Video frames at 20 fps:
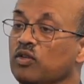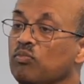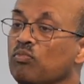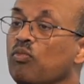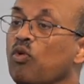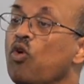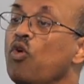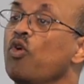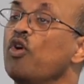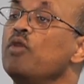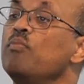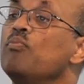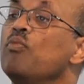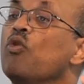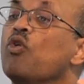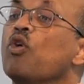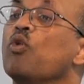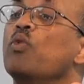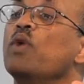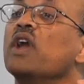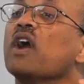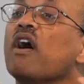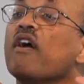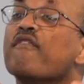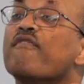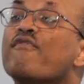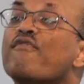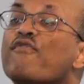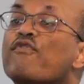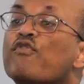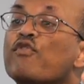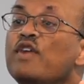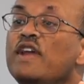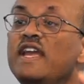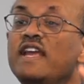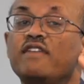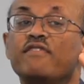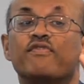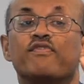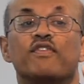the more and more we are
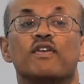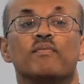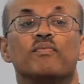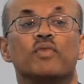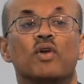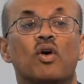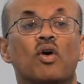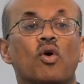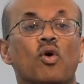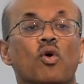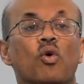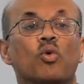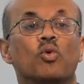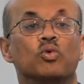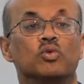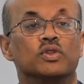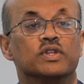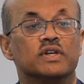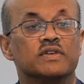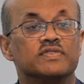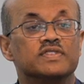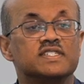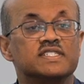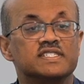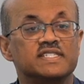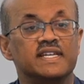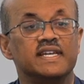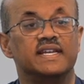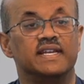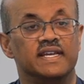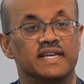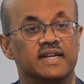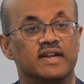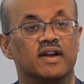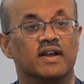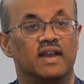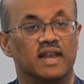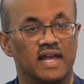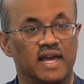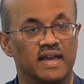freed from the hold of sin
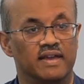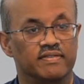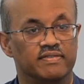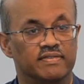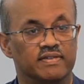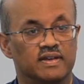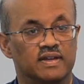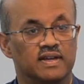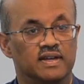in our life.